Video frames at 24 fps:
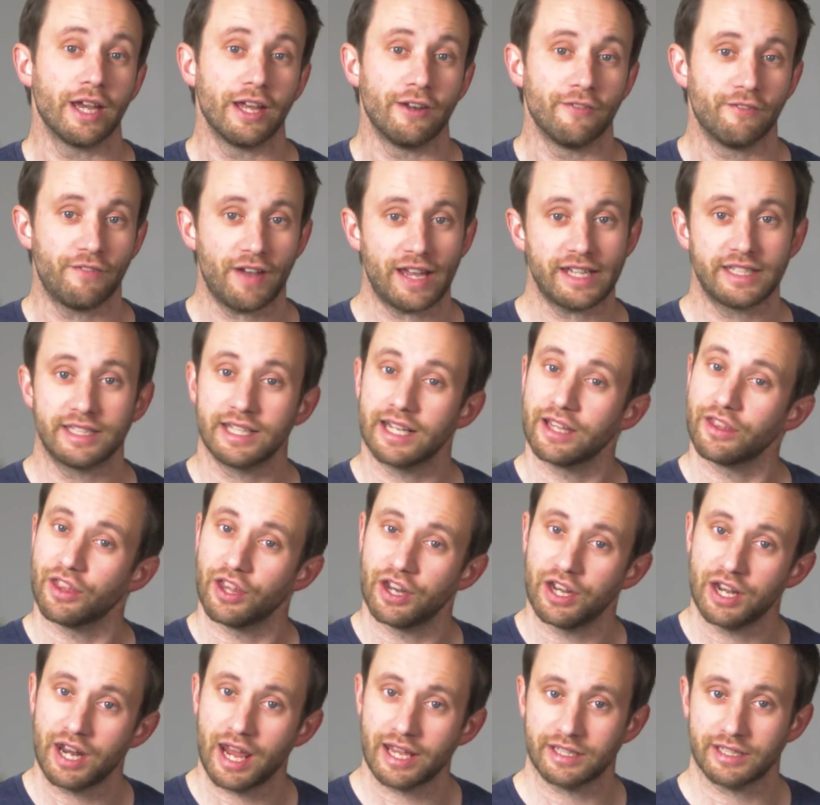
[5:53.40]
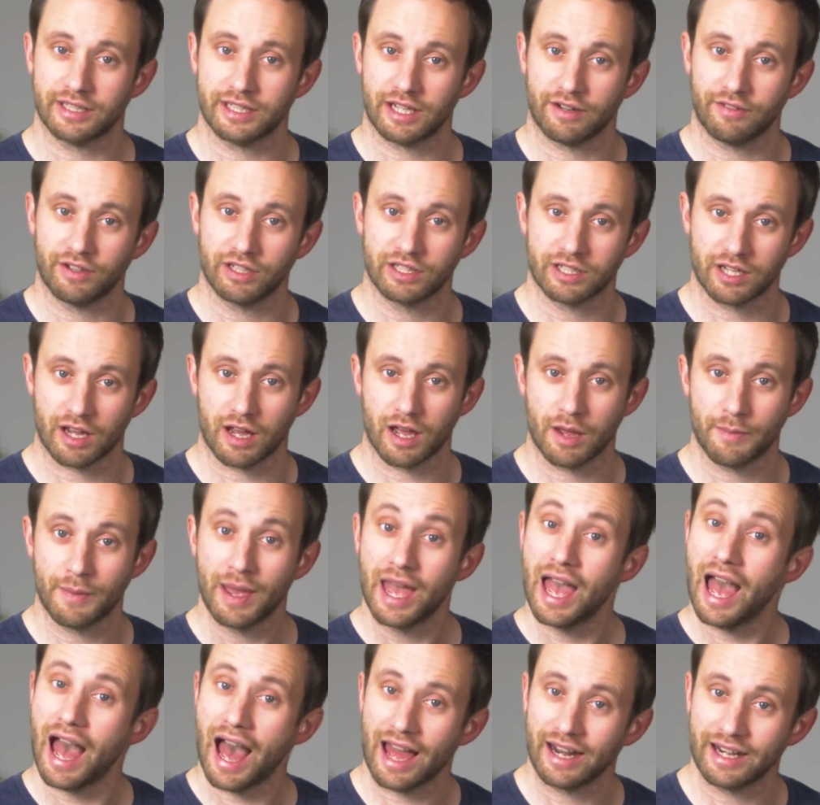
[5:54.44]
investing the necessary time
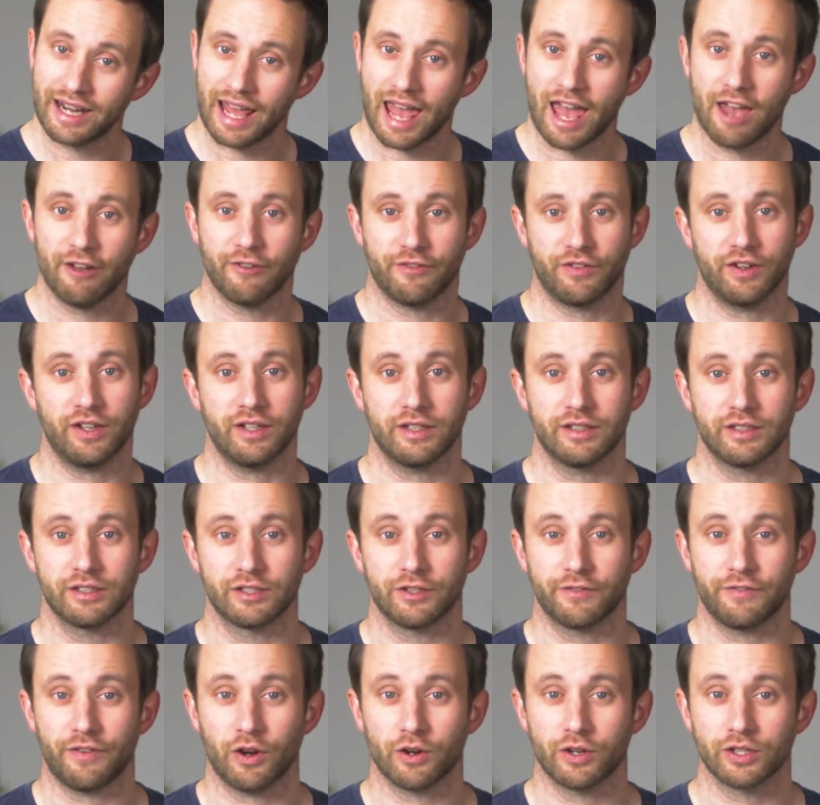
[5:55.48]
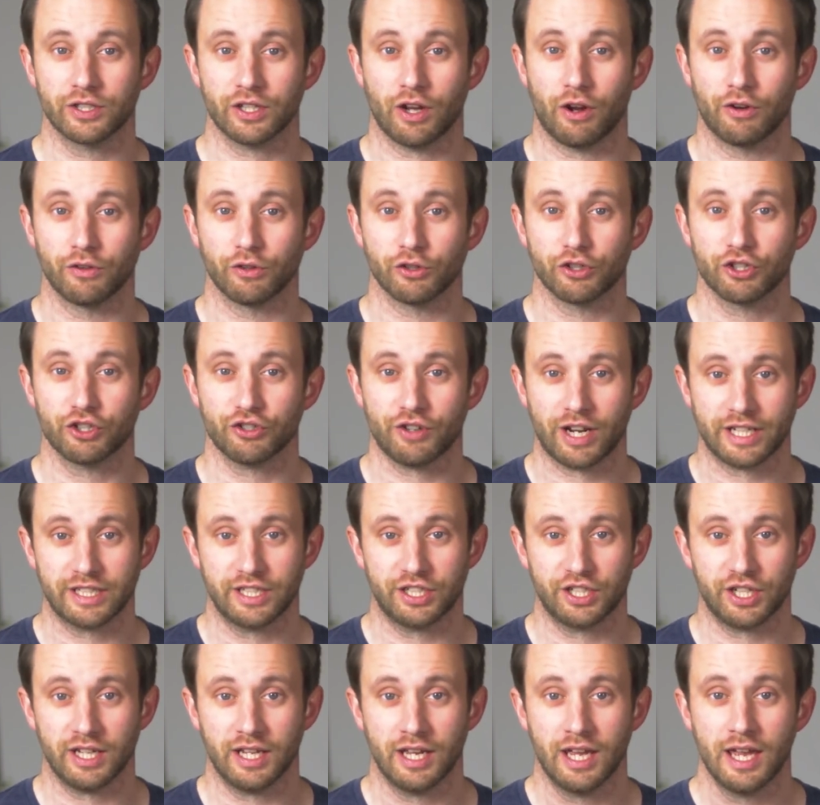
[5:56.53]
and effort to focus on your
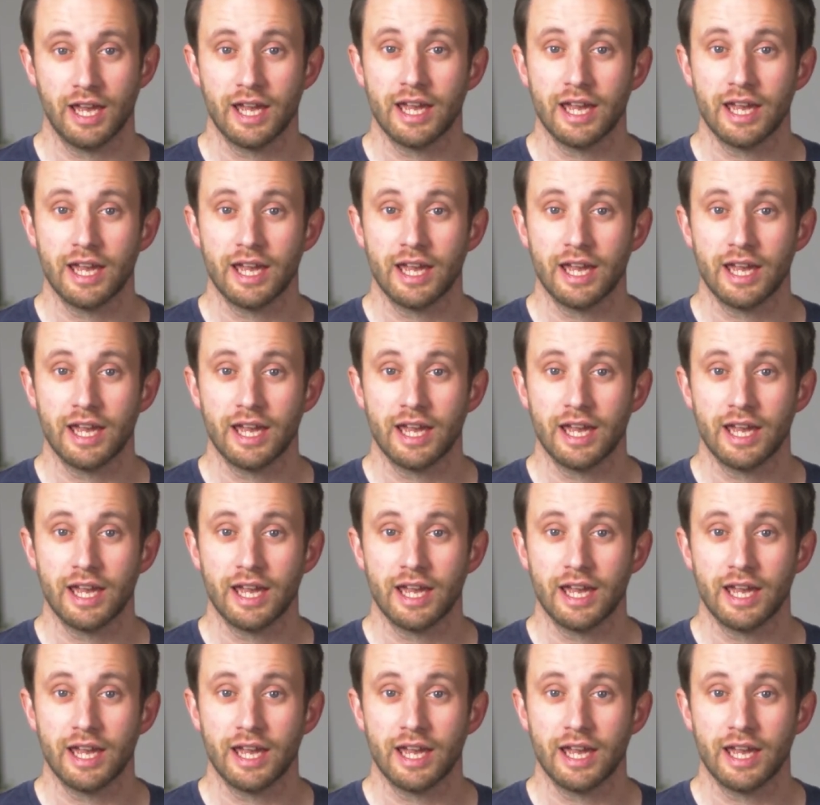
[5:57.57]
strategy